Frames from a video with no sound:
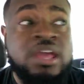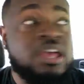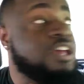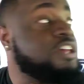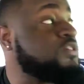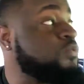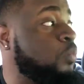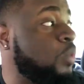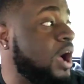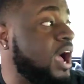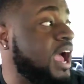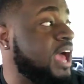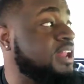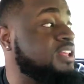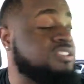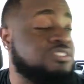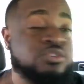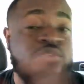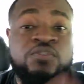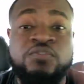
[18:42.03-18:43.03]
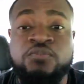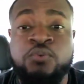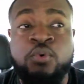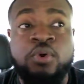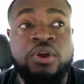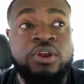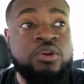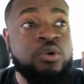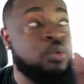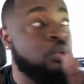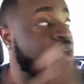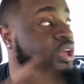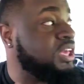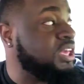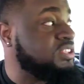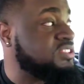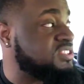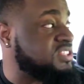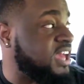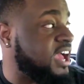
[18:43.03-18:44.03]
is wide as 240 going
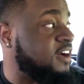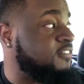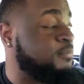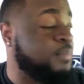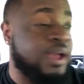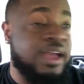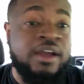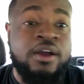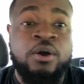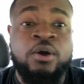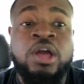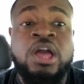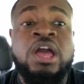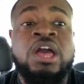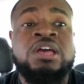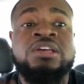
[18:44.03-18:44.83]
east southbound.